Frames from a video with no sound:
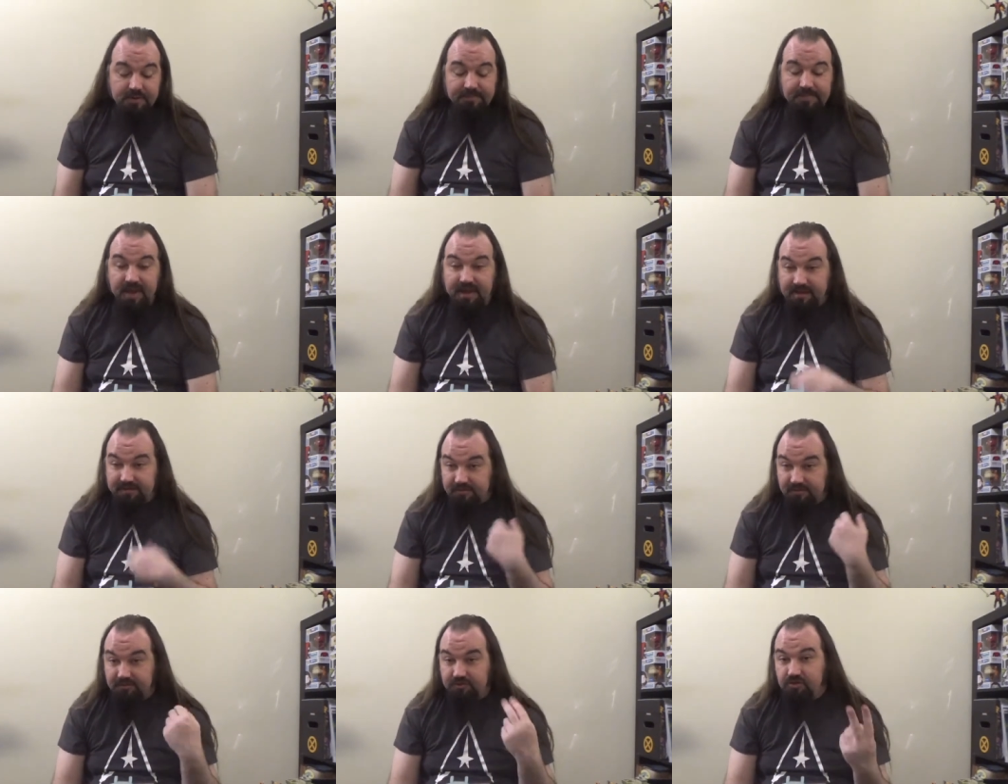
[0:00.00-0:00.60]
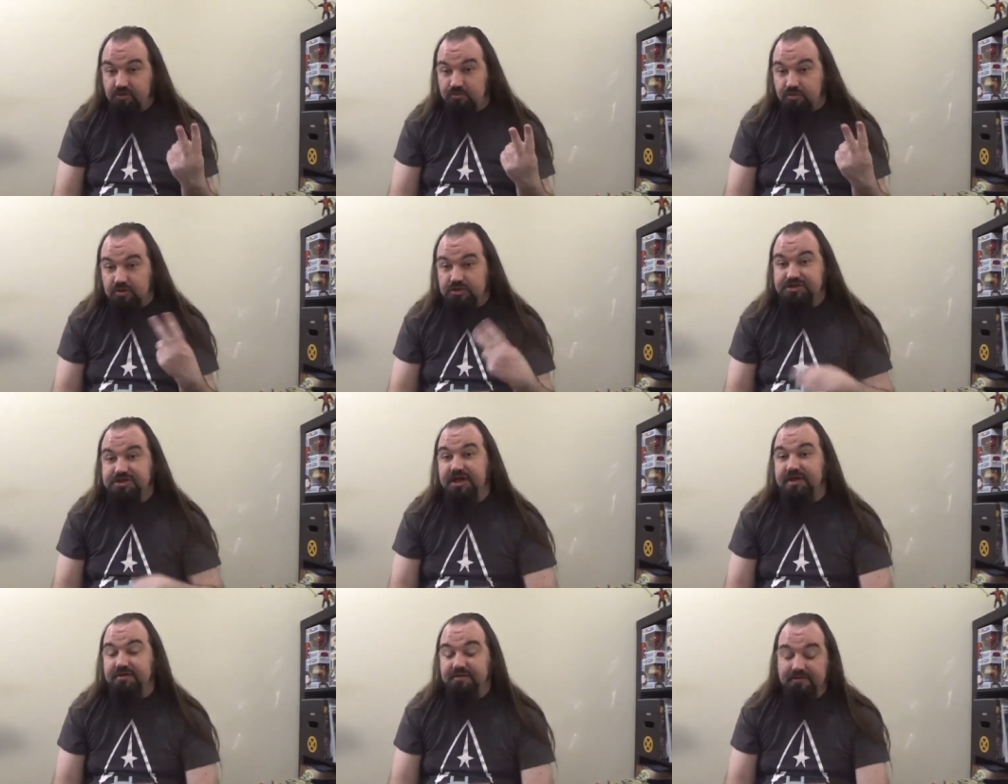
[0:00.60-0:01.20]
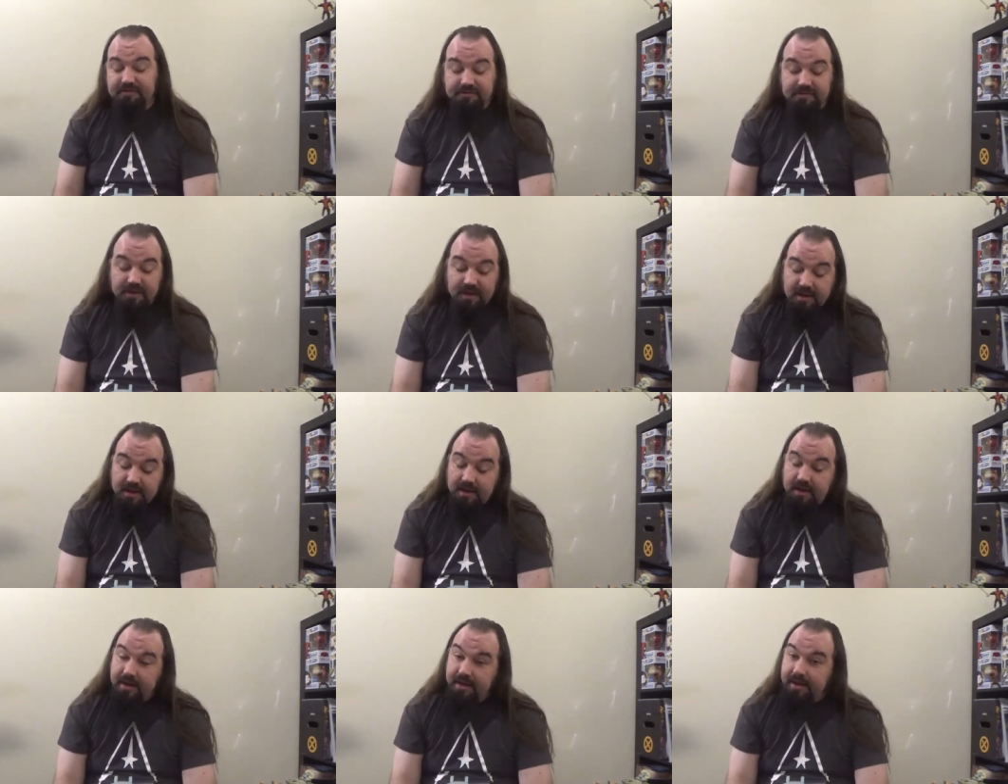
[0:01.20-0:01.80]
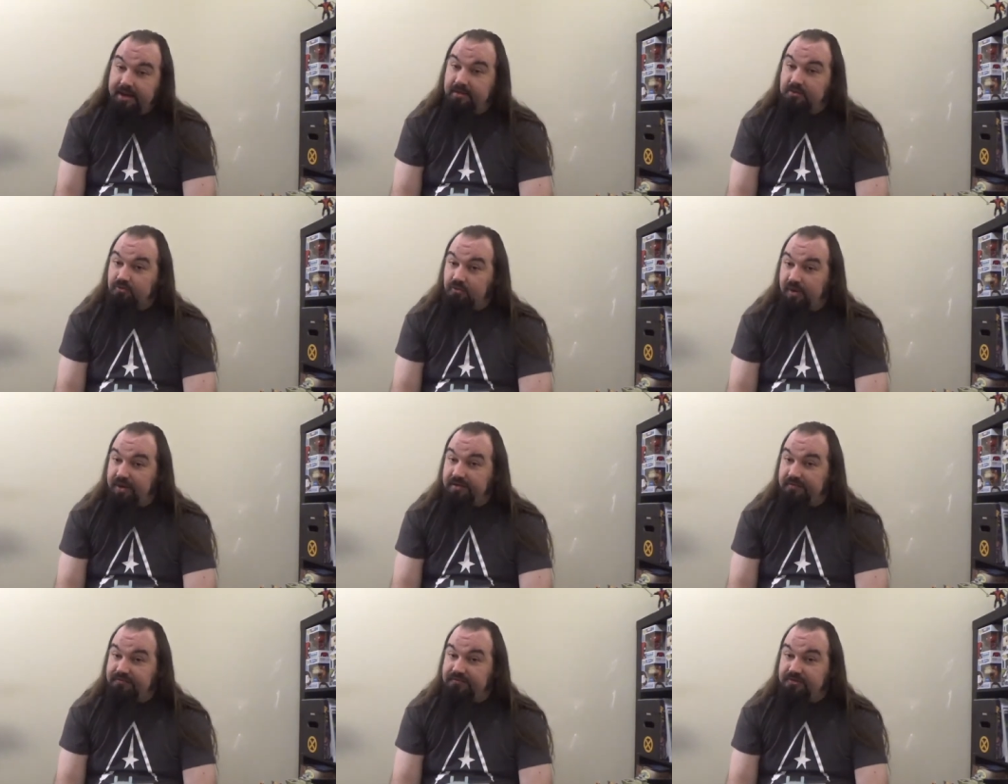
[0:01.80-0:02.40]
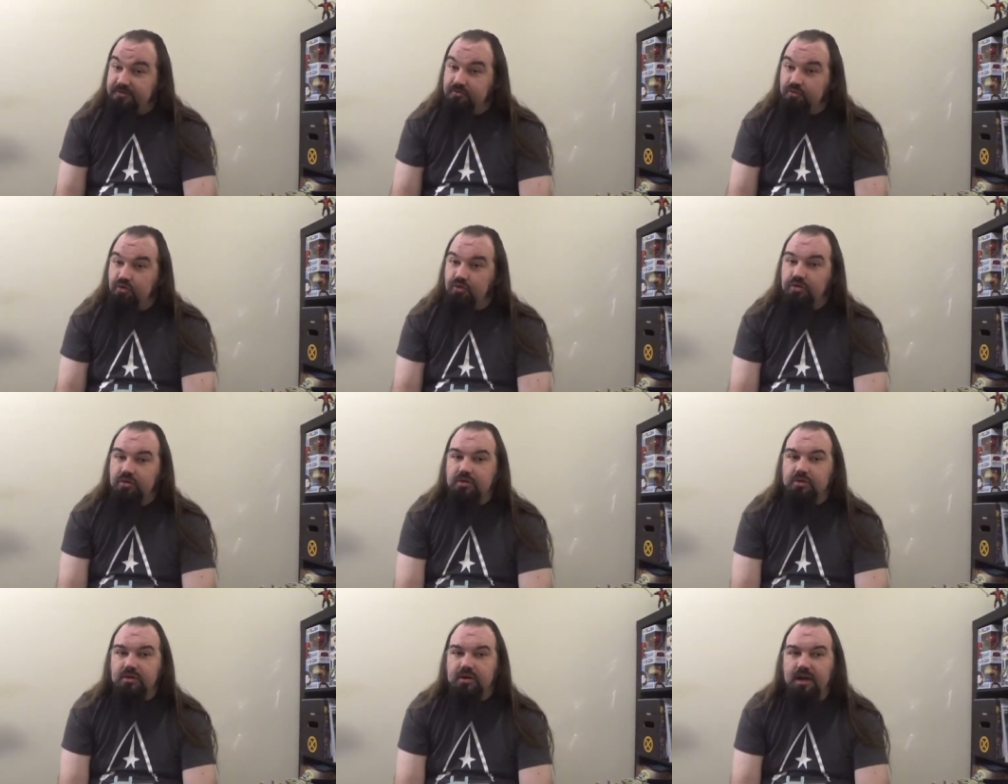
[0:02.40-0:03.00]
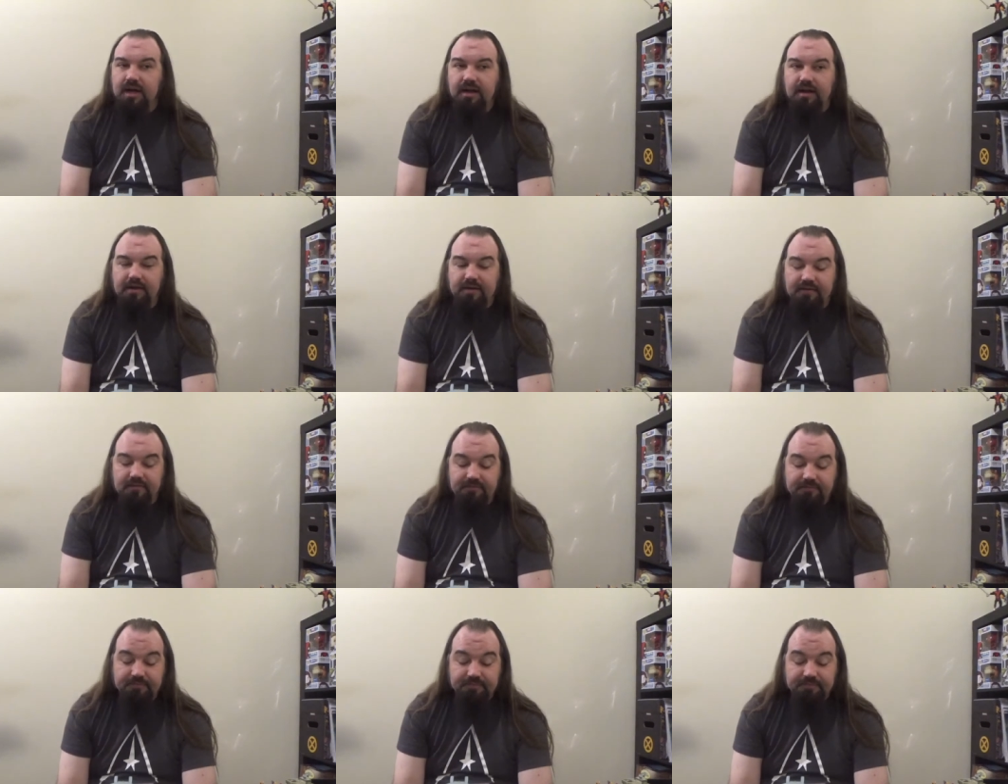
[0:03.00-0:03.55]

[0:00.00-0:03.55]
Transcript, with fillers: That gives us two more chases and quite a few more uh,